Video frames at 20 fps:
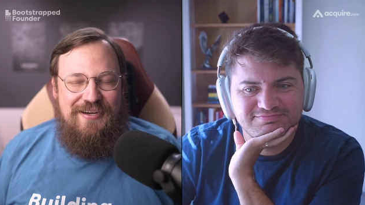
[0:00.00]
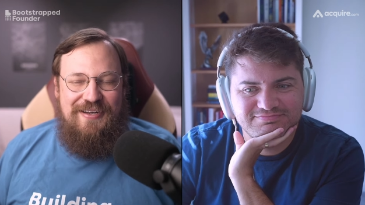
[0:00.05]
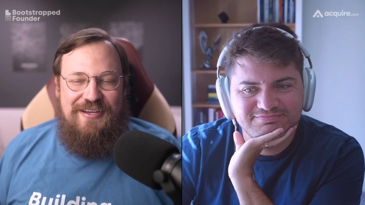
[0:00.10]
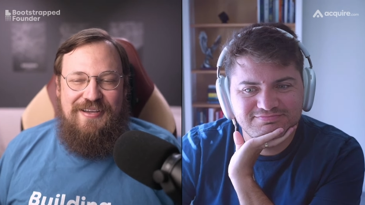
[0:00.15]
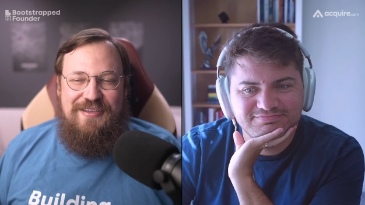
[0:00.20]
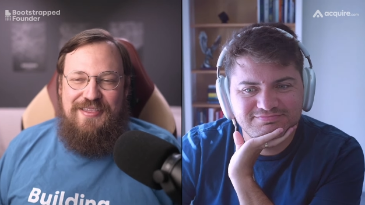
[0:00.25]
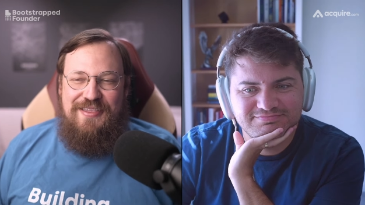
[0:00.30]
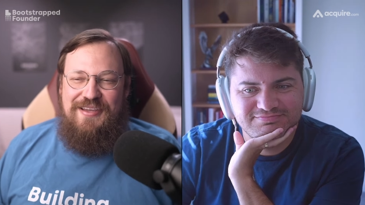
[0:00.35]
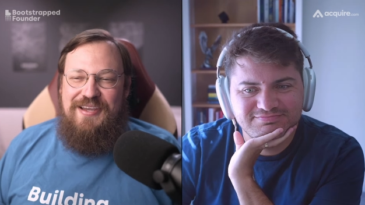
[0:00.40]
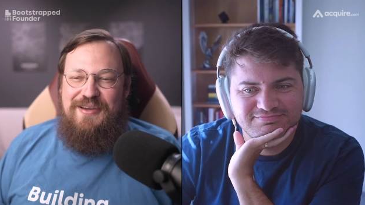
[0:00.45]
Speaker 1: and I
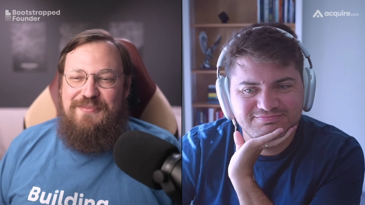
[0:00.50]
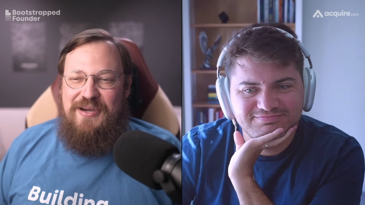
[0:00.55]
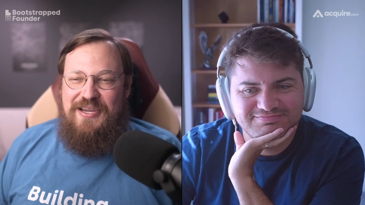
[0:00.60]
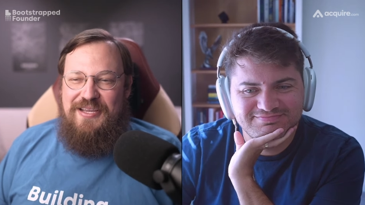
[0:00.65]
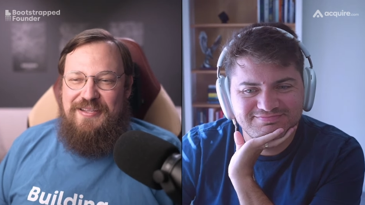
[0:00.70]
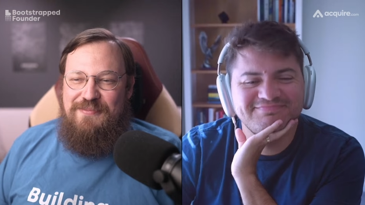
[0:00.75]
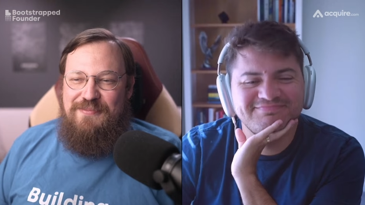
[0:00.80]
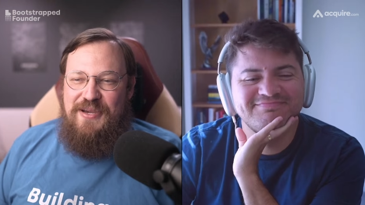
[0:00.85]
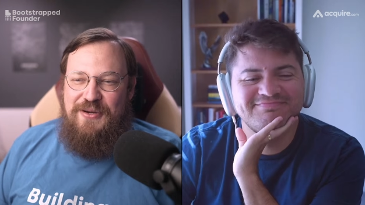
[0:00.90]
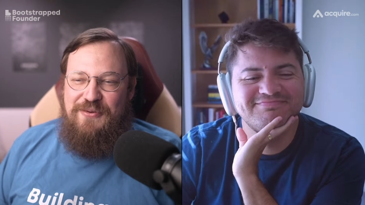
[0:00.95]
think I
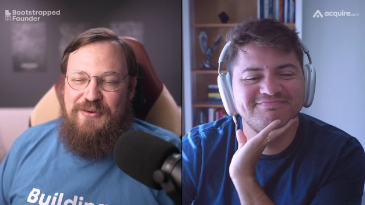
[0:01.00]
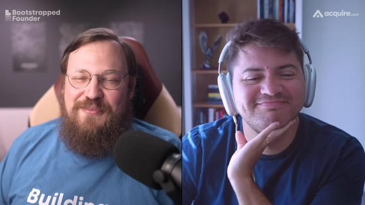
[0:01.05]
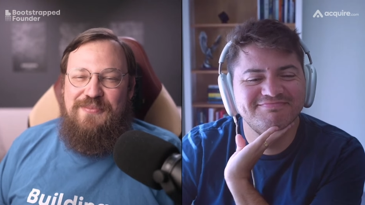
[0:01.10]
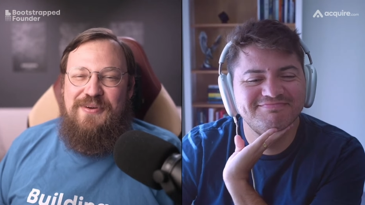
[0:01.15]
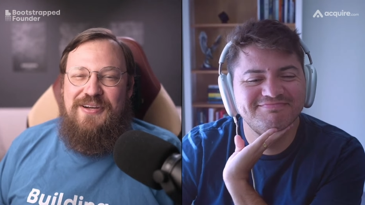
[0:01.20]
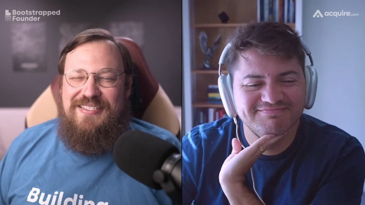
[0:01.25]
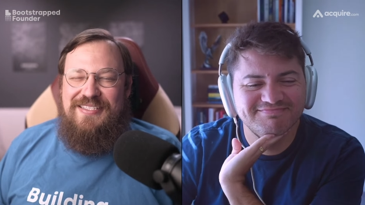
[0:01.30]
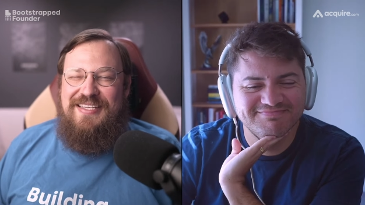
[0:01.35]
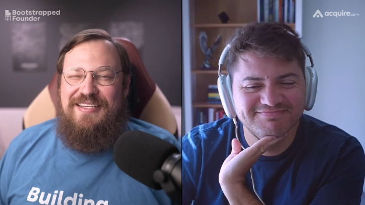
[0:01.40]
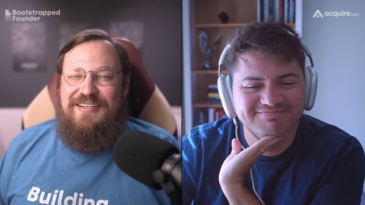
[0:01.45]
might migrate
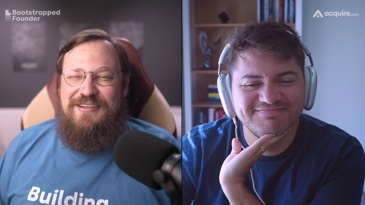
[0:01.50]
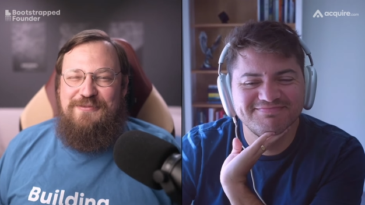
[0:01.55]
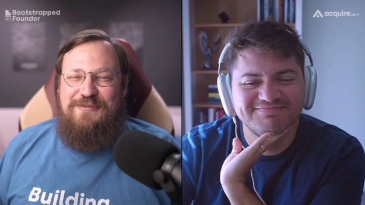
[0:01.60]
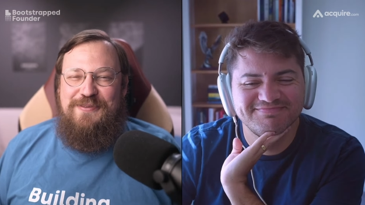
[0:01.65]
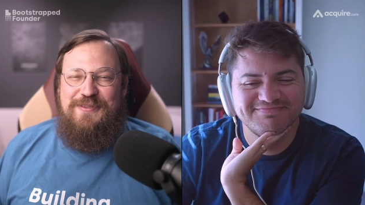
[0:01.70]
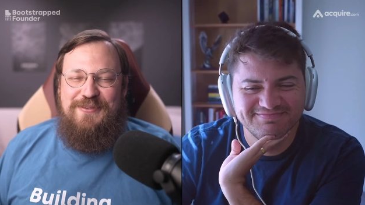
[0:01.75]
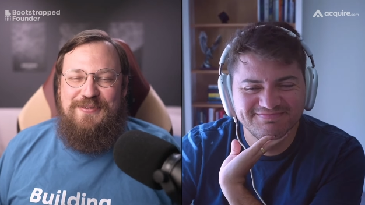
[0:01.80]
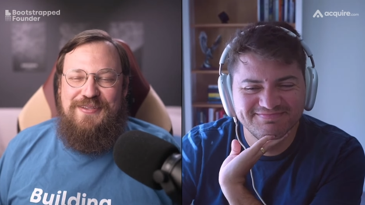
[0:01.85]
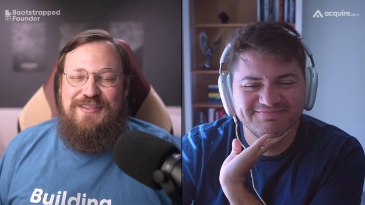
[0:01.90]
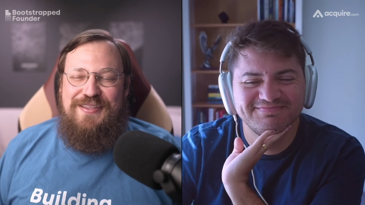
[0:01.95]
Podscan over
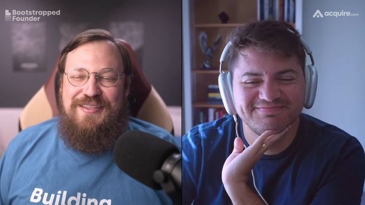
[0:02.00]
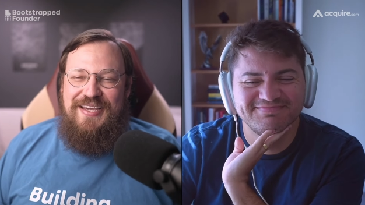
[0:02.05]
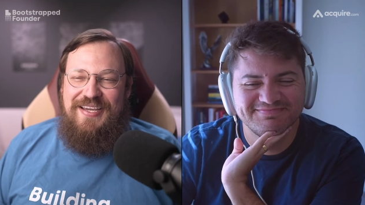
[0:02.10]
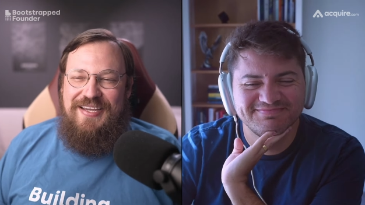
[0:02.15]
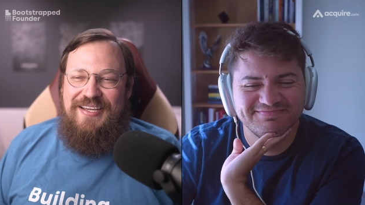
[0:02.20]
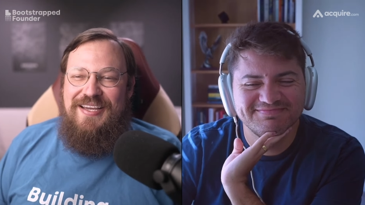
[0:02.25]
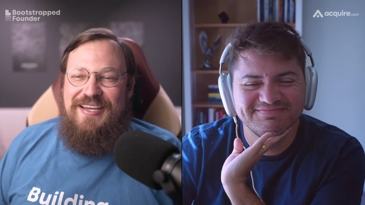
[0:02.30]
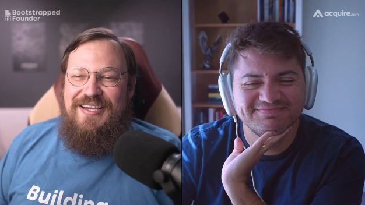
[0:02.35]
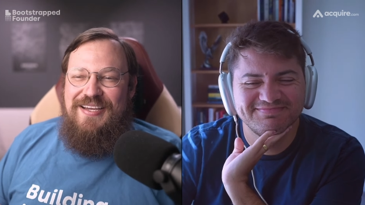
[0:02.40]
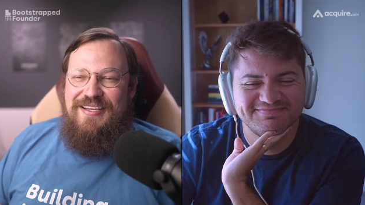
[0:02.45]
to the thing